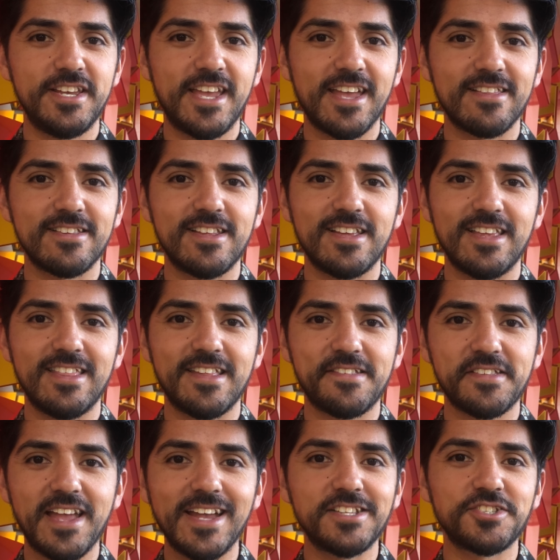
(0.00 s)
candidate in the
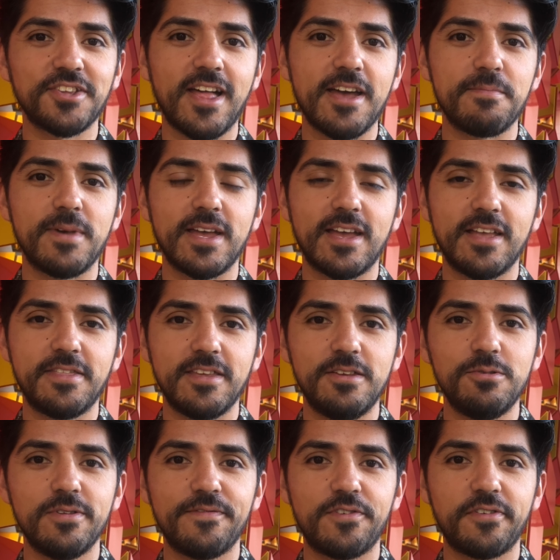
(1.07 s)
STICH lab at the
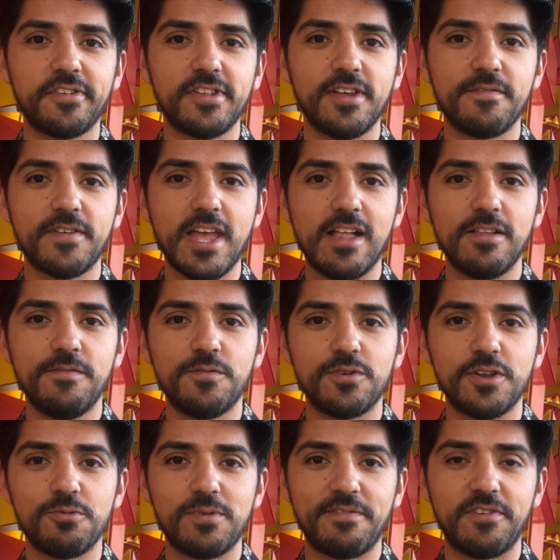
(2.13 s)
University of
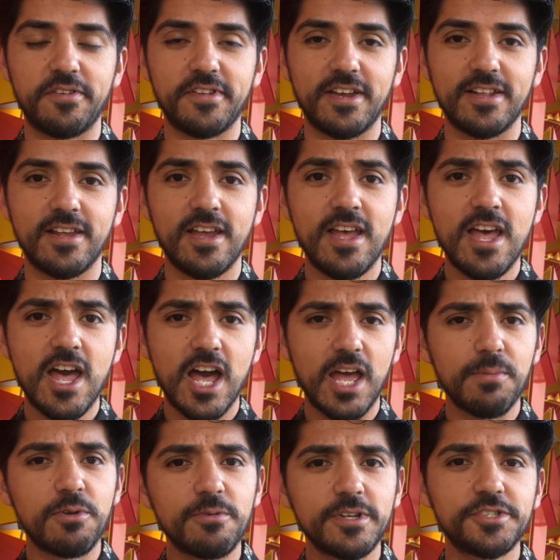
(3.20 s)
California, Riverside.
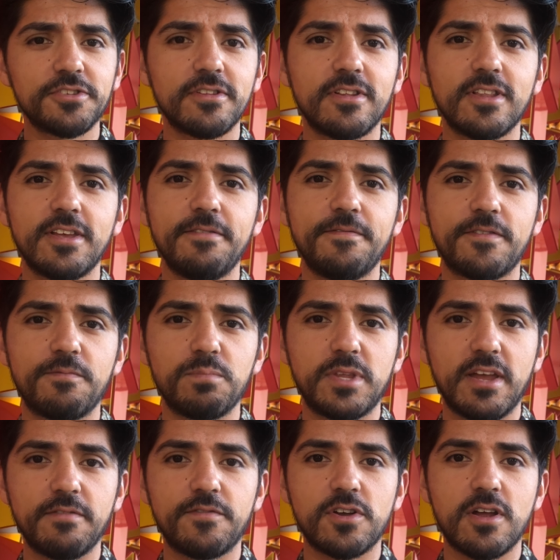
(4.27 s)
I'm originally from
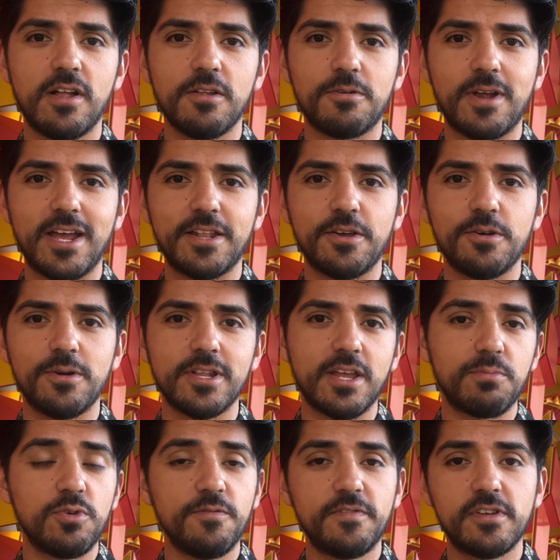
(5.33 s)
Denver, Colorado, and I
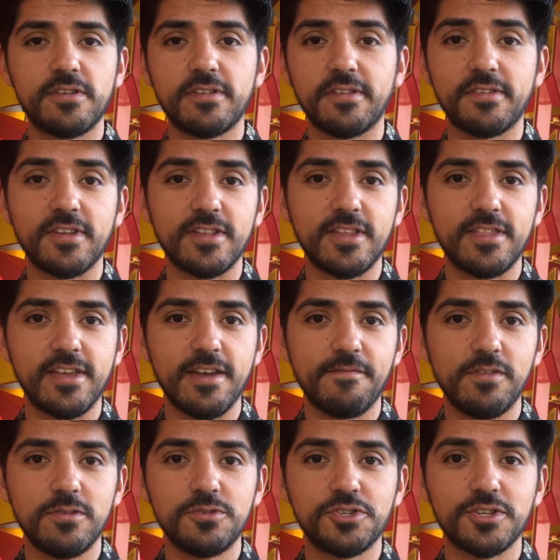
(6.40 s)
moved here to study the
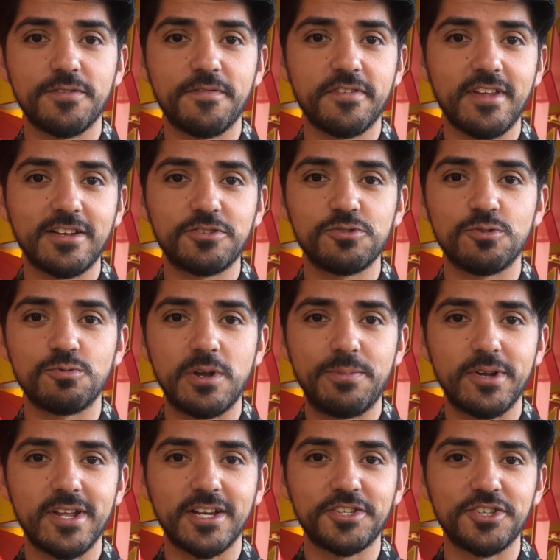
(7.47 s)
evolution of sexual
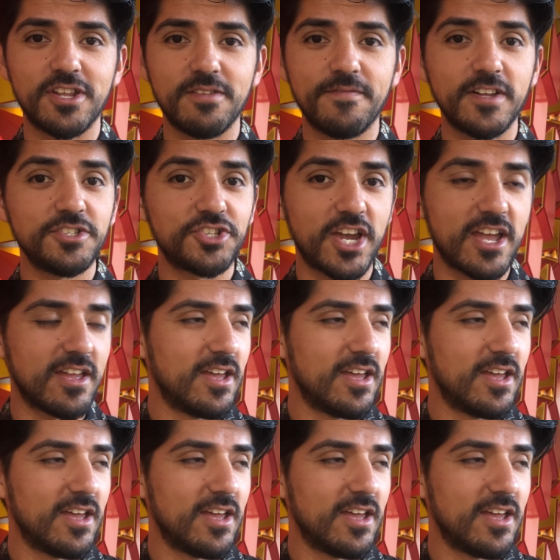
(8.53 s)
reproduction in fungi.